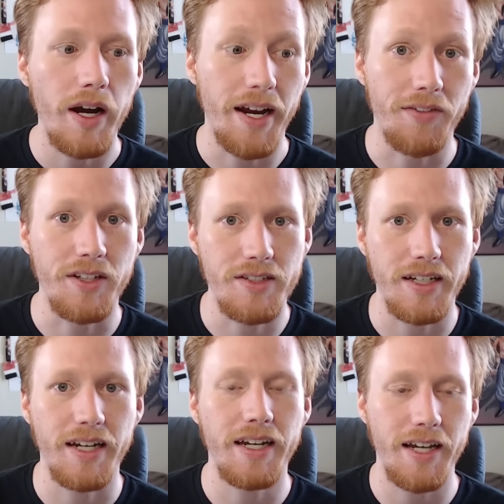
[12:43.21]
in this
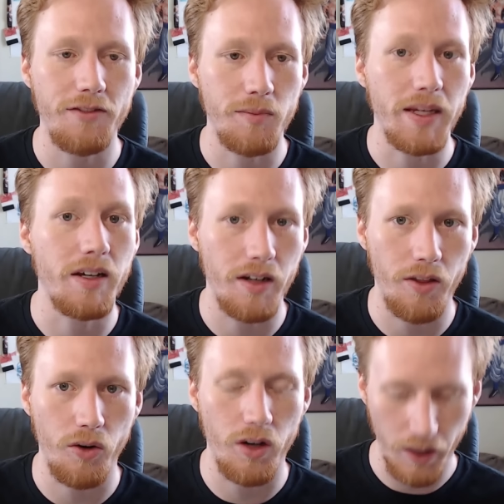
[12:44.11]
city. It gives me
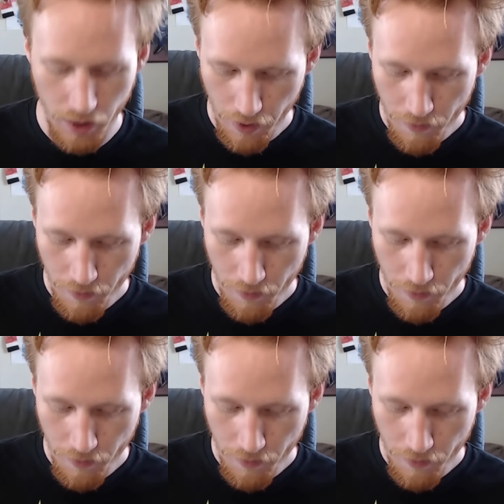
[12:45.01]
another hook.